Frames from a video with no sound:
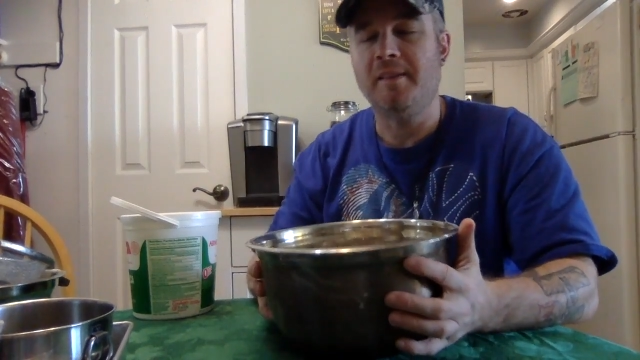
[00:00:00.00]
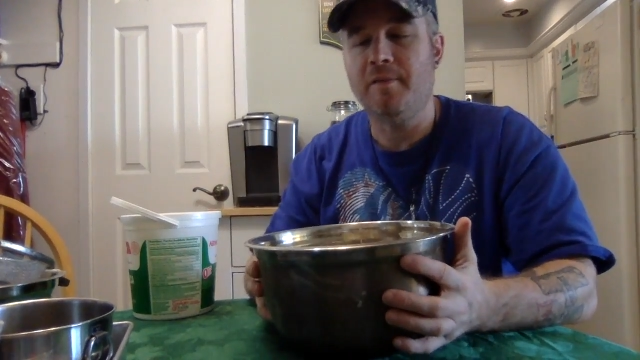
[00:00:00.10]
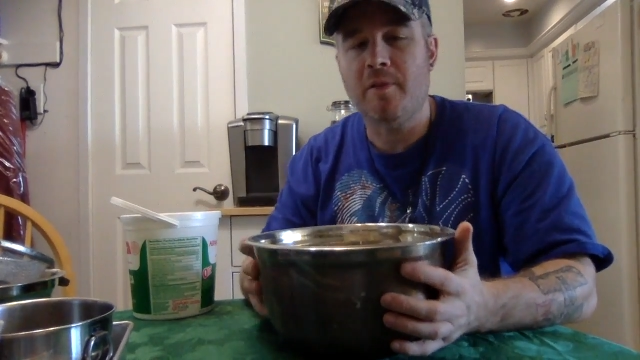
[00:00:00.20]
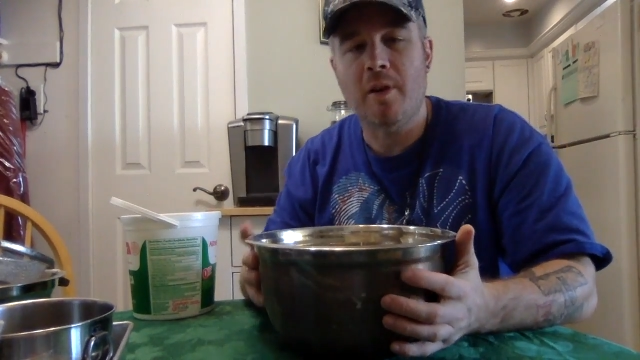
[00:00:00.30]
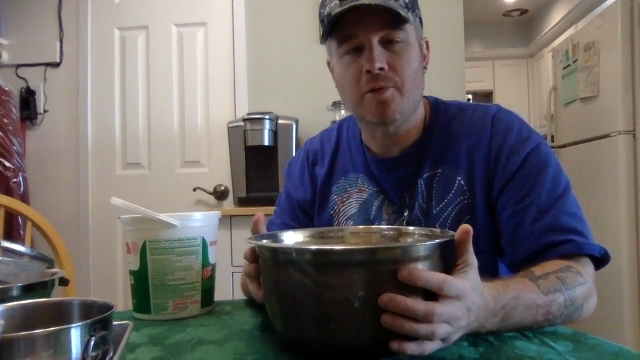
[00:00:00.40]
it
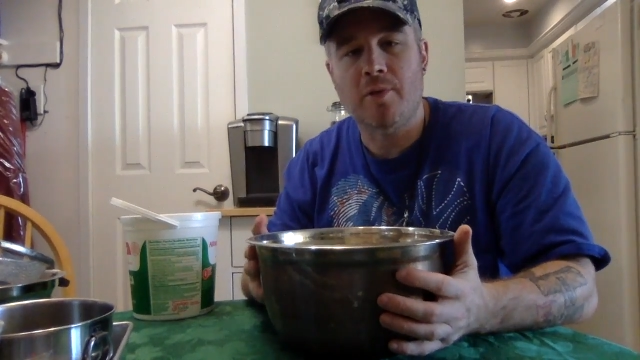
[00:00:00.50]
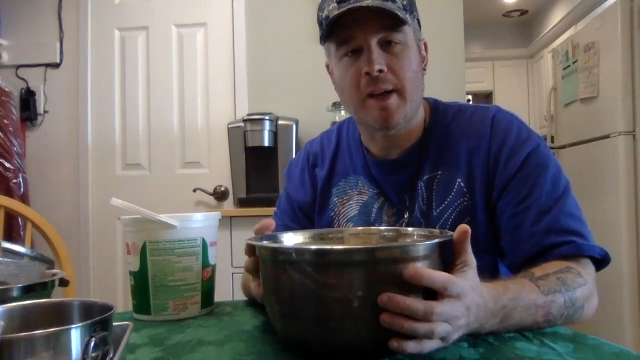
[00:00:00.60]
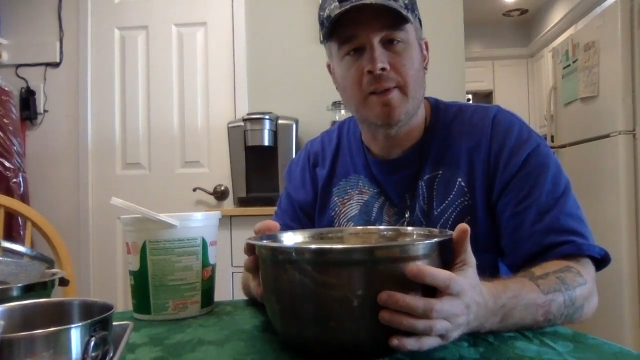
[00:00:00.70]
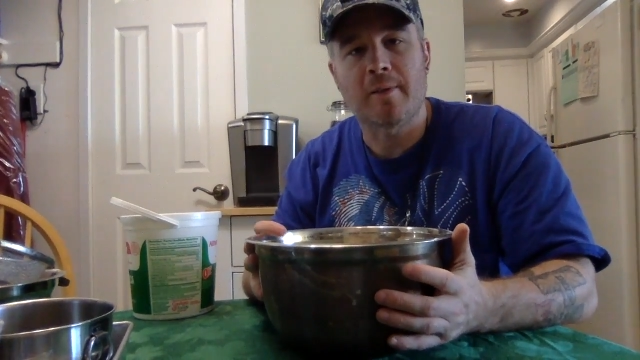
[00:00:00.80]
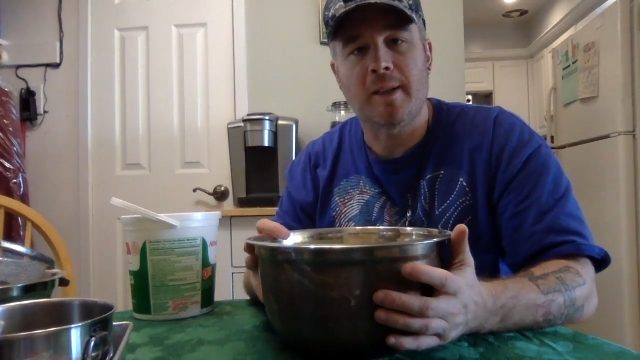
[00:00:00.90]
for our dry
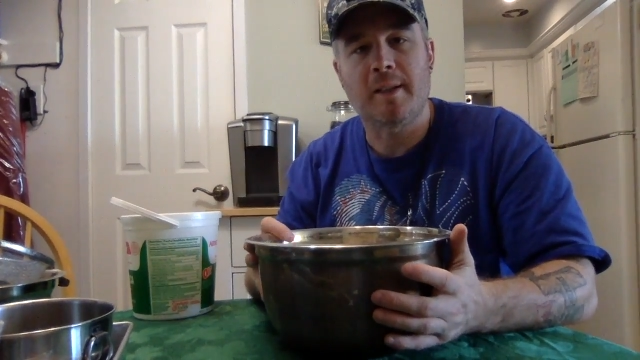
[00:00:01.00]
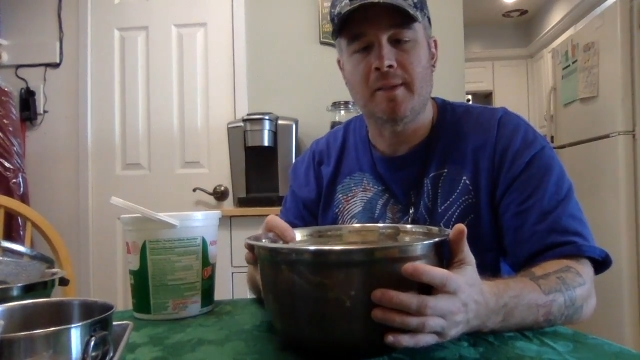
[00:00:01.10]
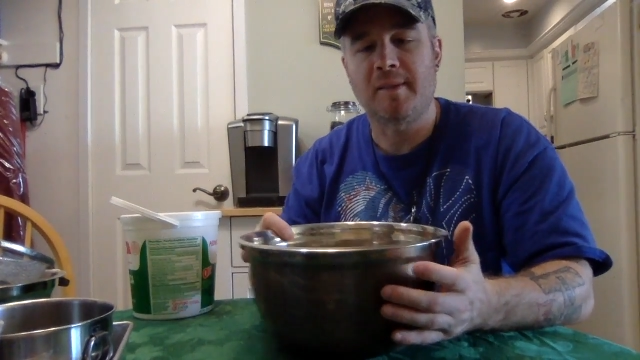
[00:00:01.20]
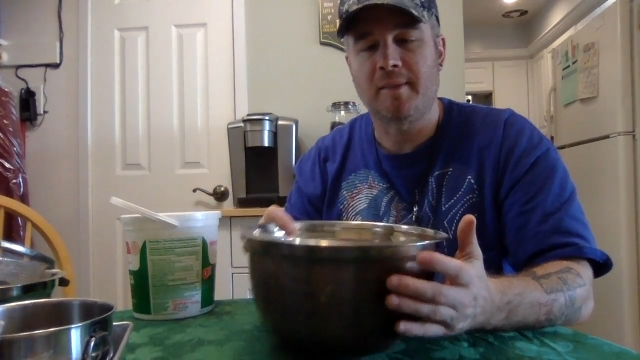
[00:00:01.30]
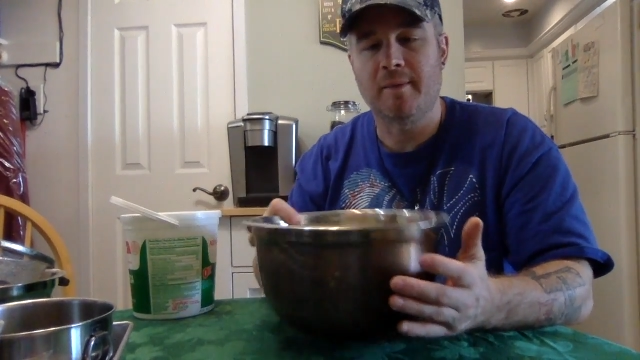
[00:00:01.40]

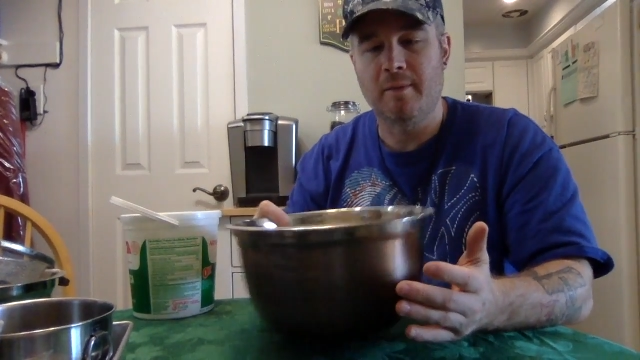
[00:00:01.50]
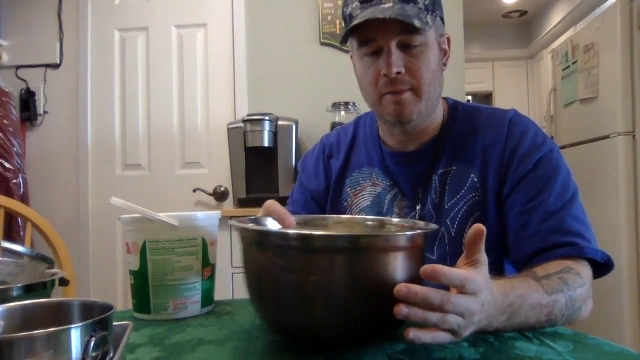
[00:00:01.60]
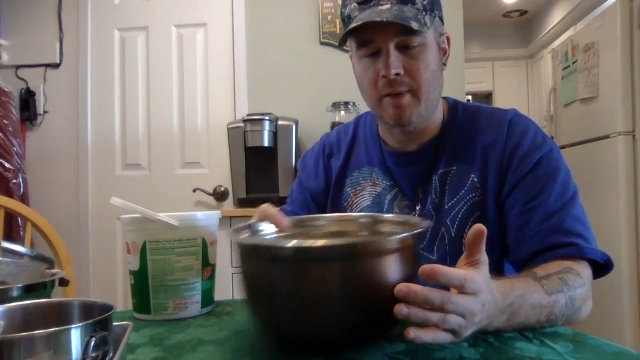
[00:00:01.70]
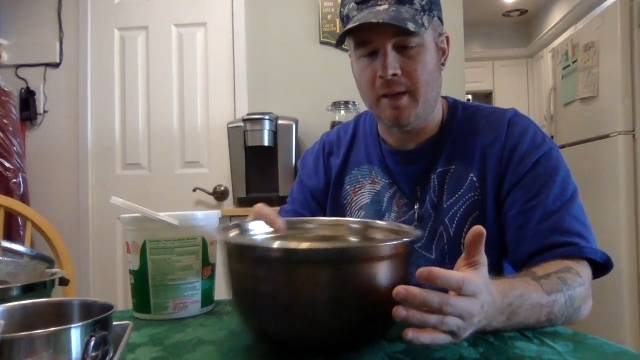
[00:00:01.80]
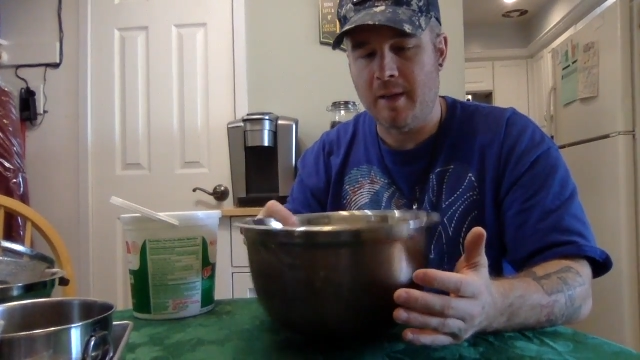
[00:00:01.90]
ingredients.
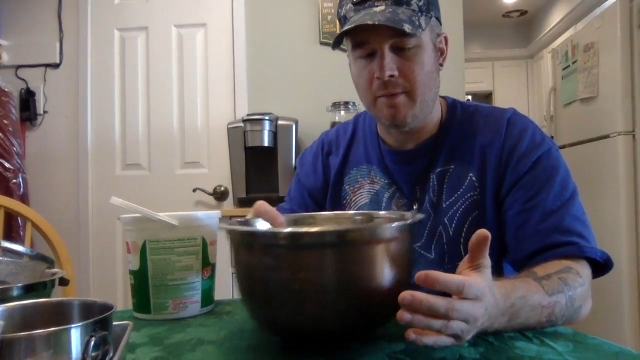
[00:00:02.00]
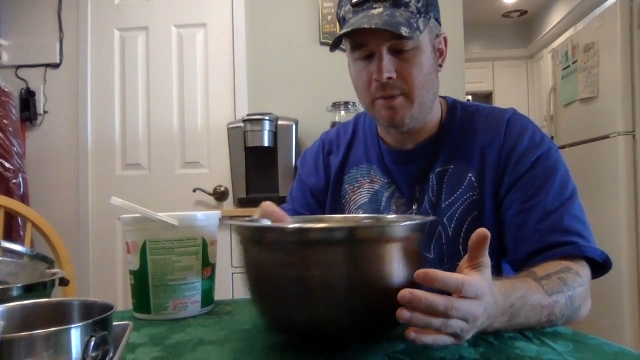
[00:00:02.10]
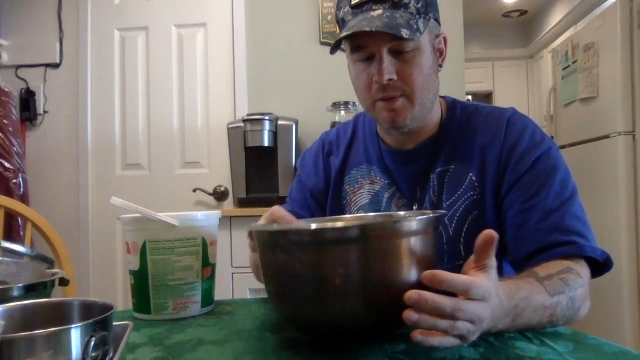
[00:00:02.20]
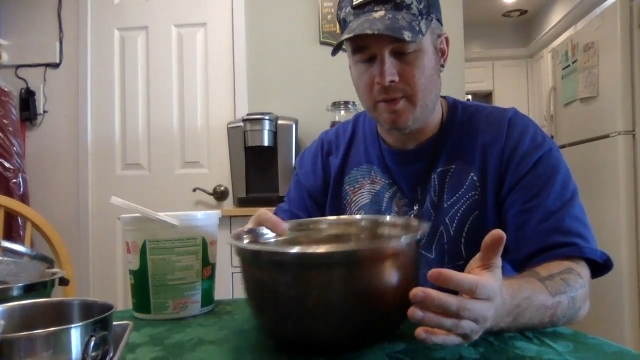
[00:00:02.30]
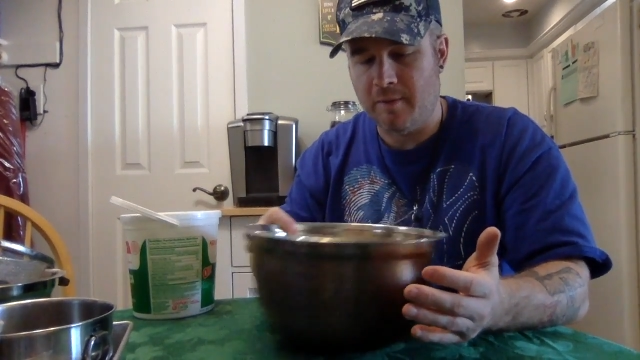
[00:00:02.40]
Right now,
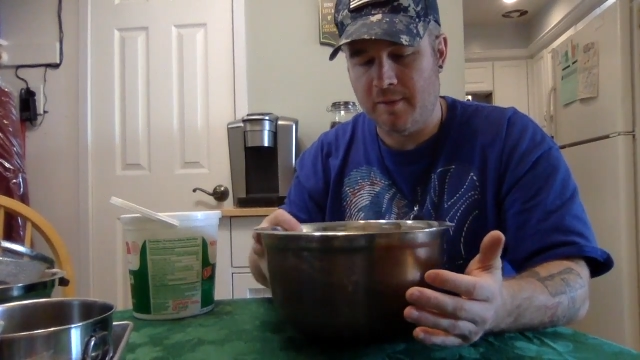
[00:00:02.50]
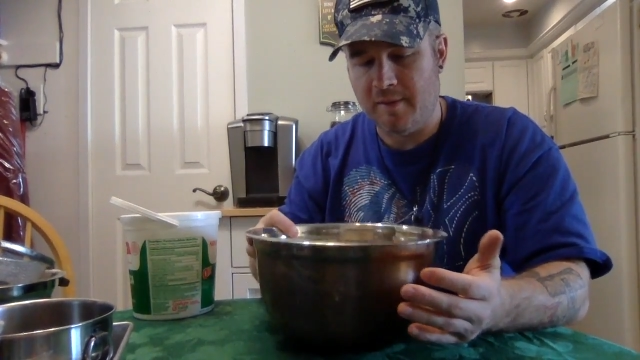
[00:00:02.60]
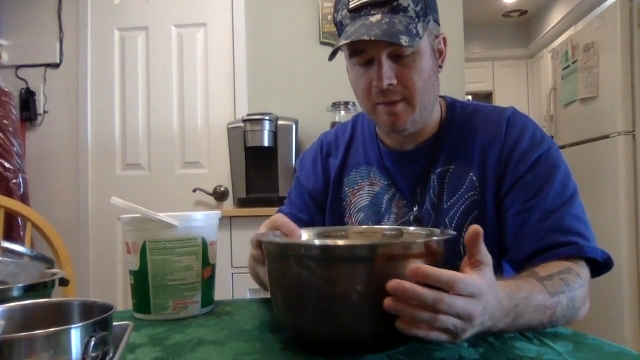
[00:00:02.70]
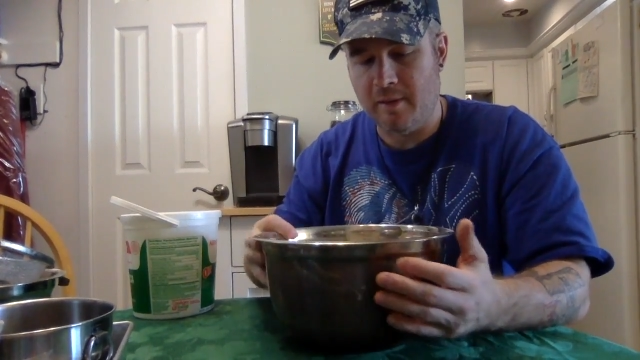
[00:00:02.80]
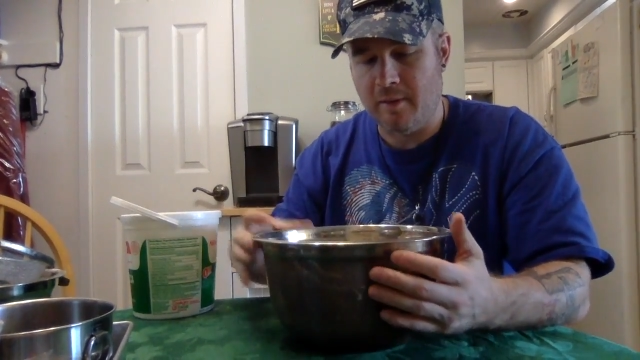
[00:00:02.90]
just give us a
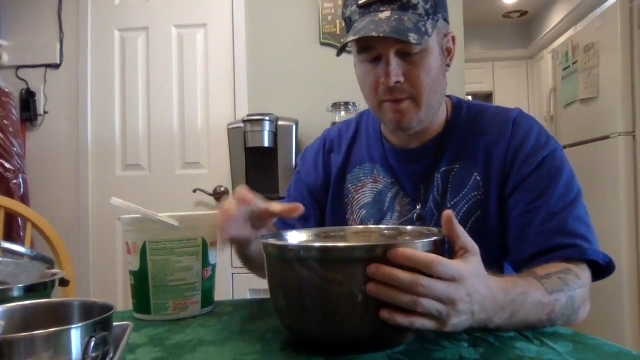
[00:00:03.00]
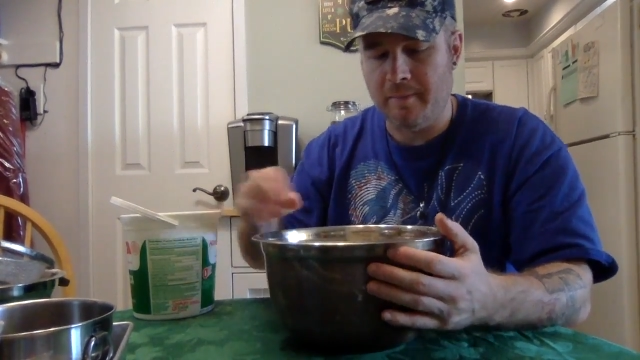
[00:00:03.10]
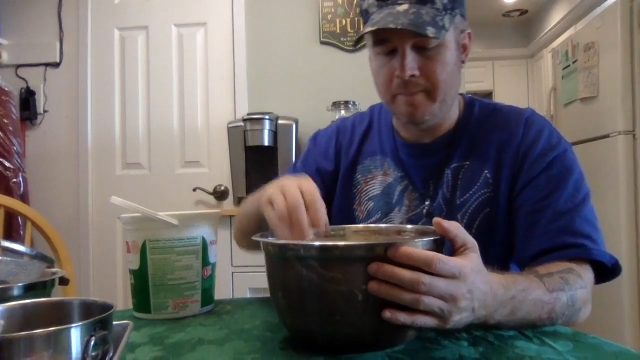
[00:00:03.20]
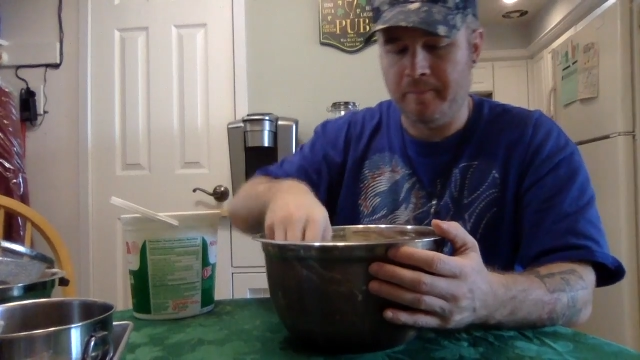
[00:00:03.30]
little